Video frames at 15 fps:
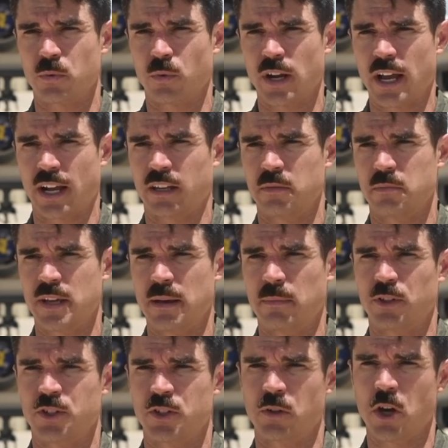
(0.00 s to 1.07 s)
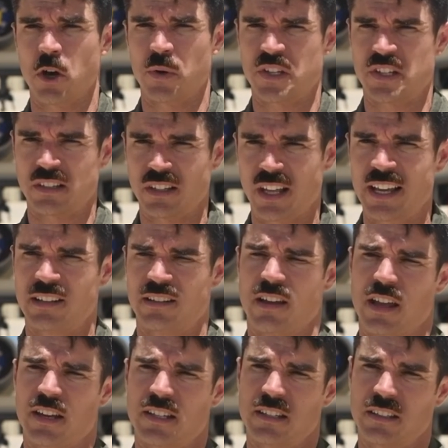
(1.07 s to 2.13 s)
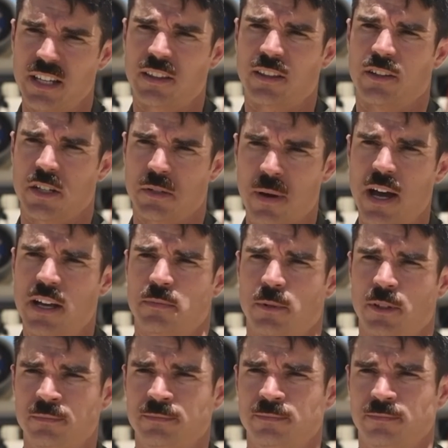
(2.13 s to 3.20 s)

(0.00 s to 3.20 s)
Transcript: and we're not going to be able to go as light and as lethal as possible.